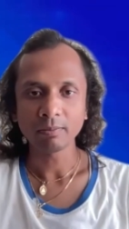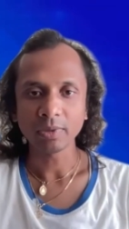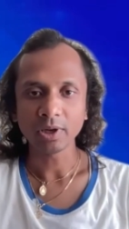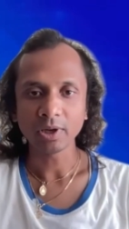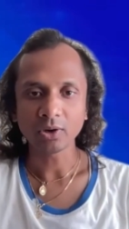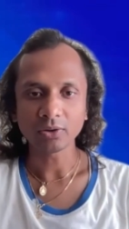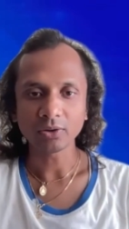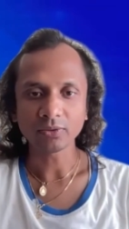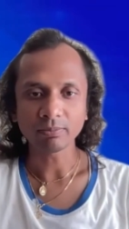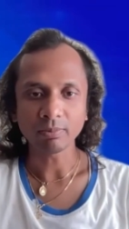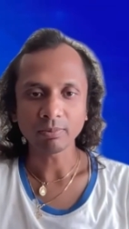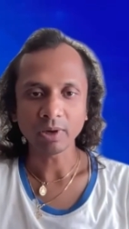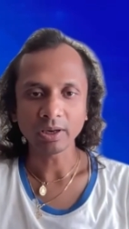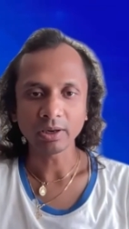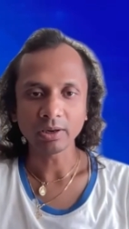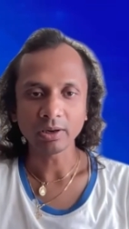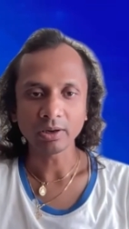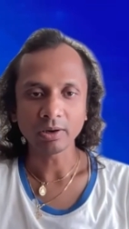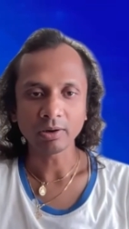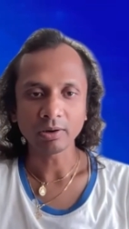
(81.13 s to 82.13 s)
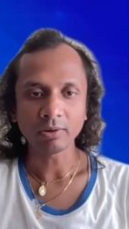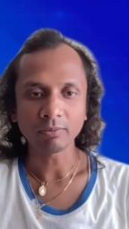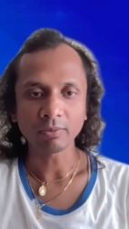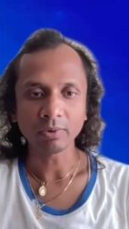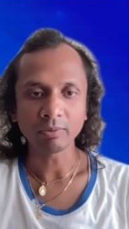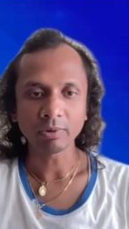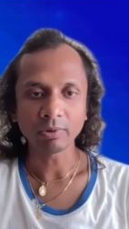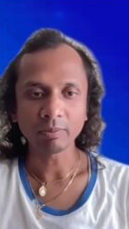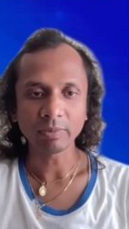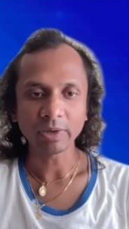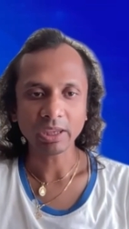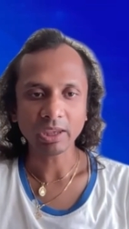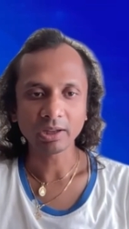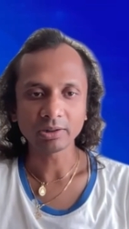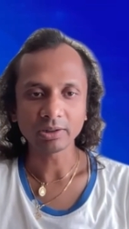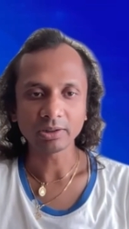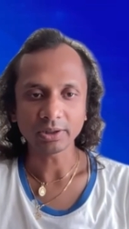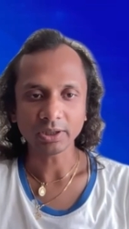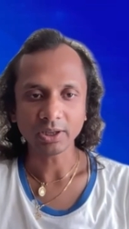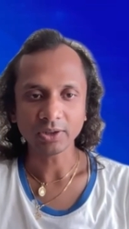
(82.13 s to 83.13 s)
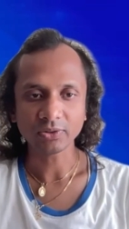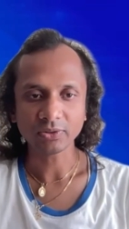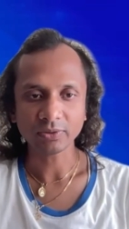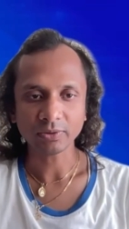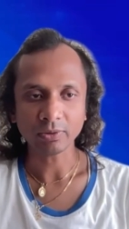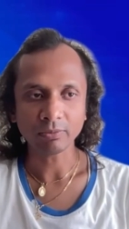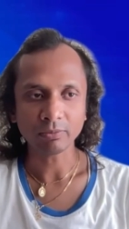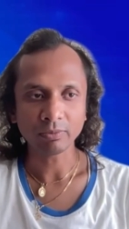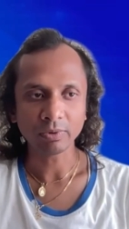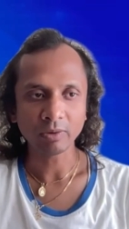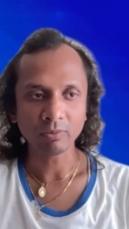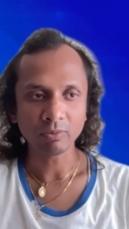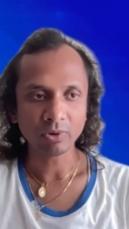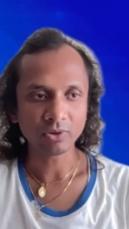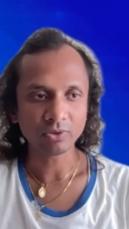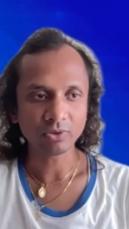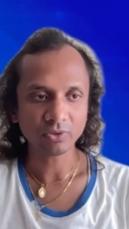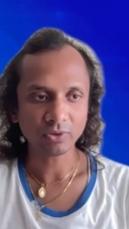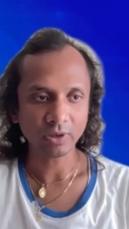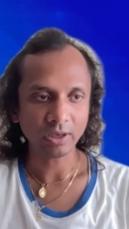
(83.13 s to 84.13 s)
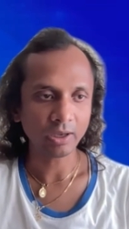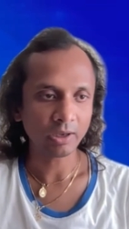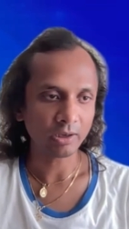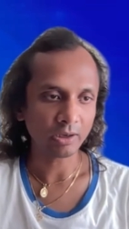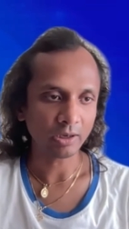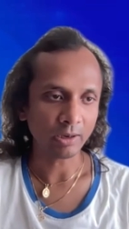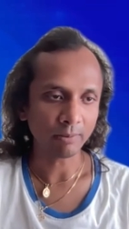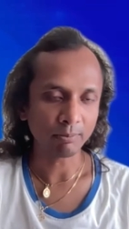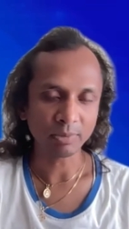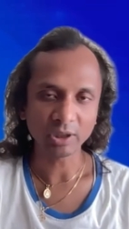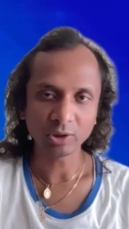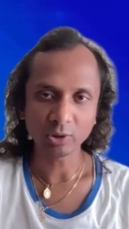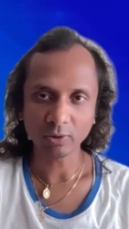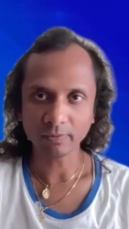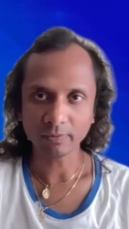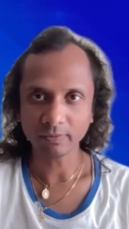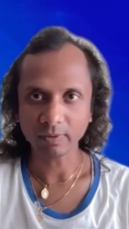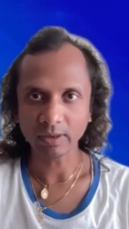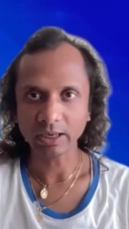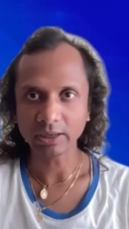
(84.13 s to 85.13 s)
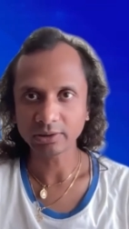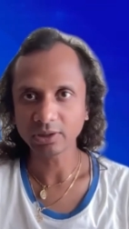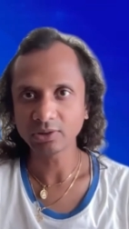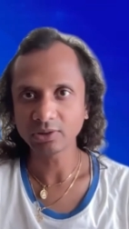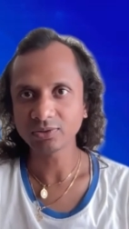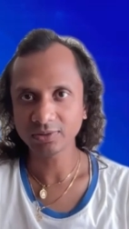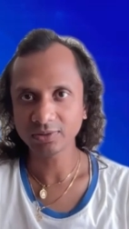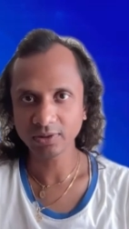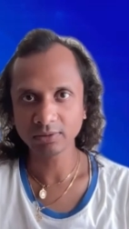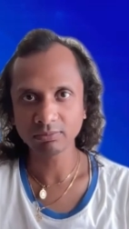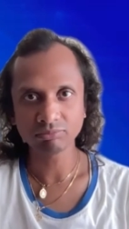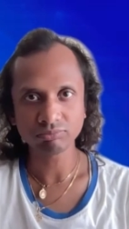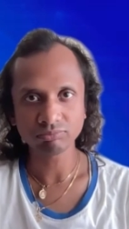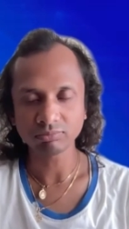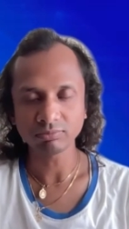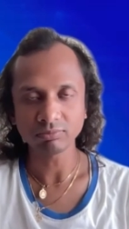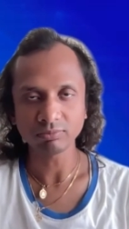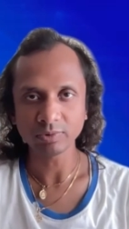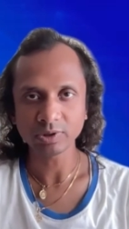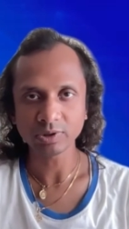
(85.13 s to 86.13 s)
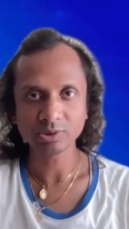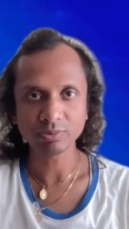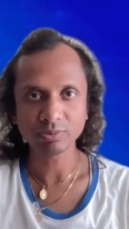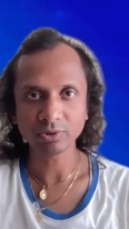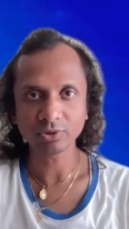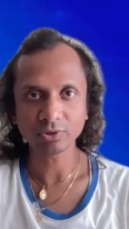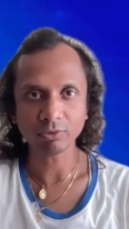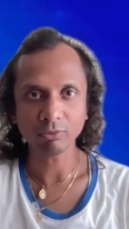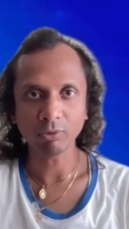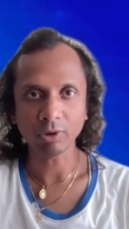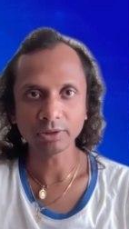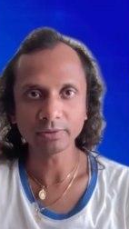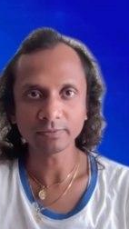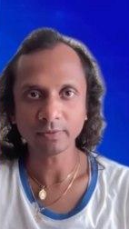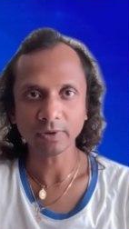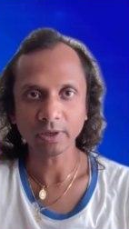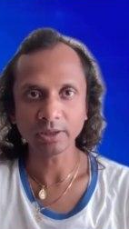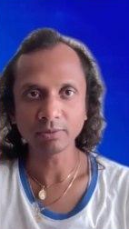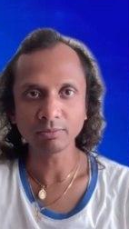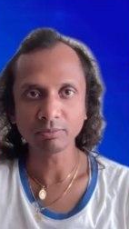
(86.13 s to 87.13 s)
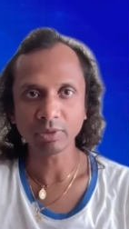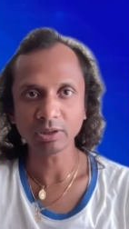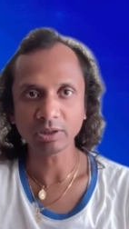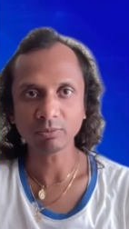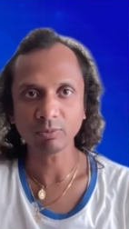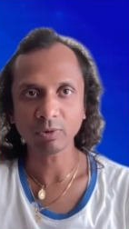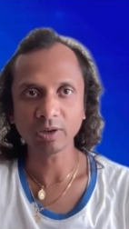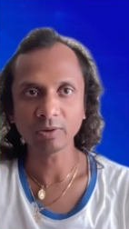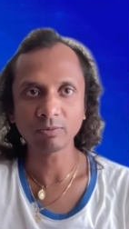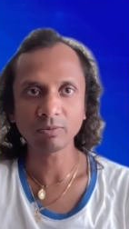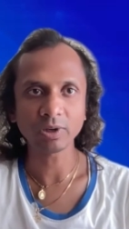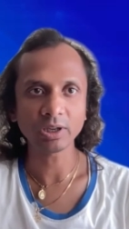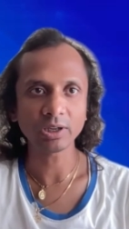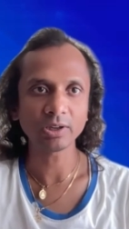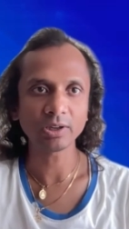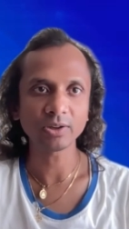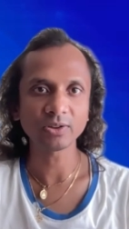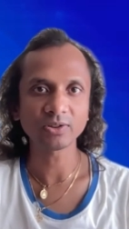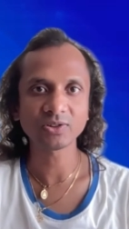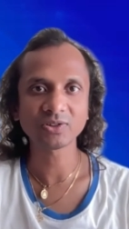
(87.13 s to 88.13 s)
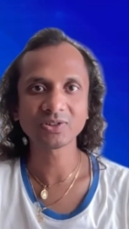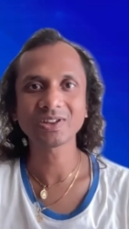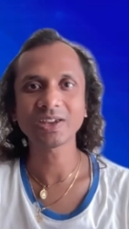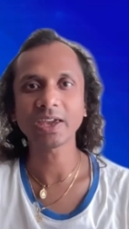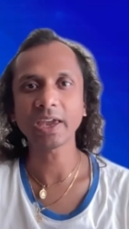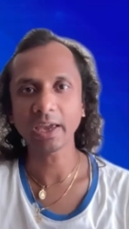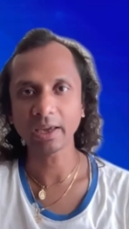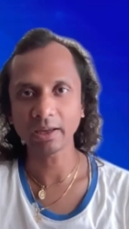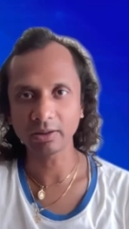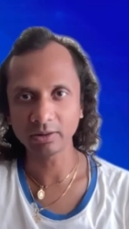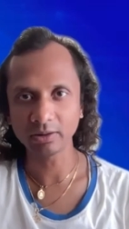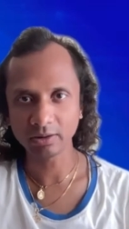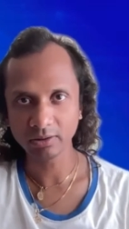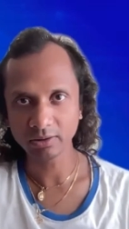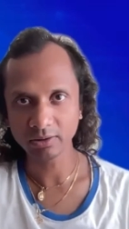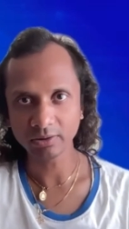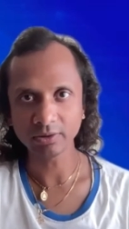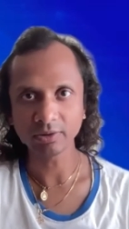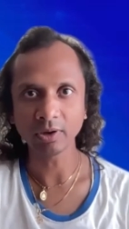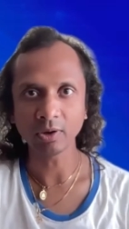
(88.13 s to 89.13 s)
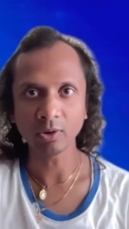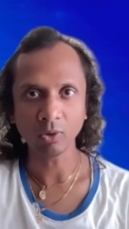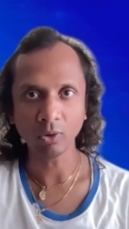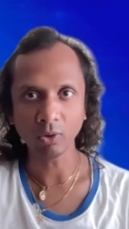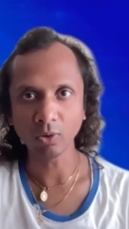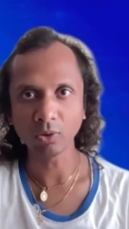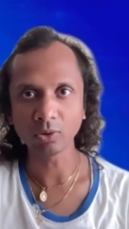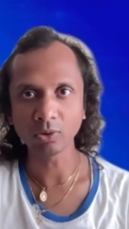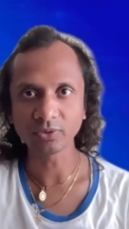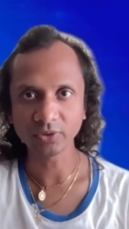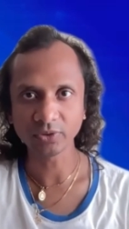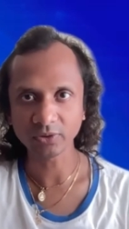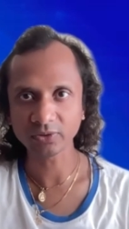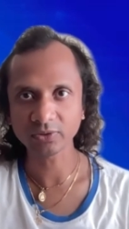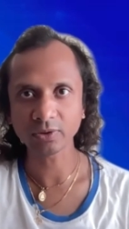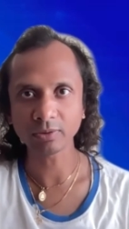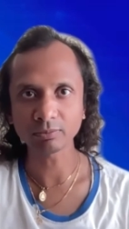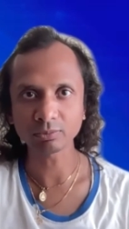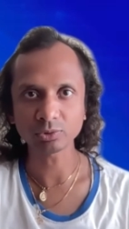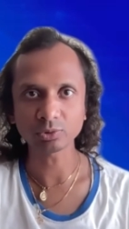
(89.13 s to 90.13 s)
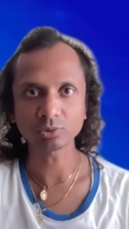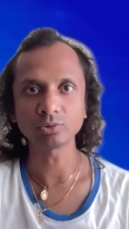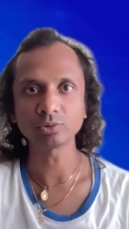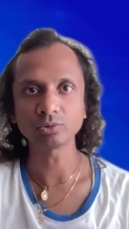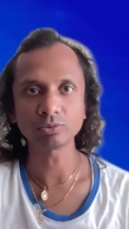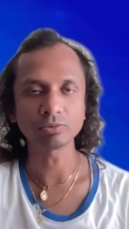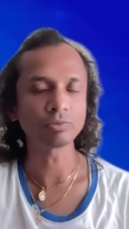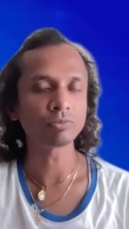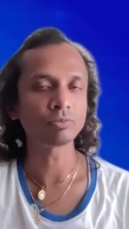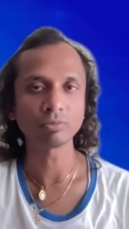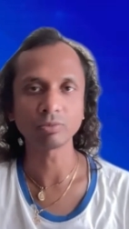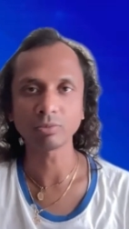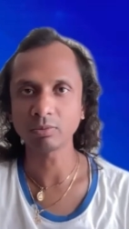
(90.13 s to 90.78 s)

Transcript: because when uh, we were making the test, uh, we were seeing a bit of latency which was quite fine. But when we scale the whole system to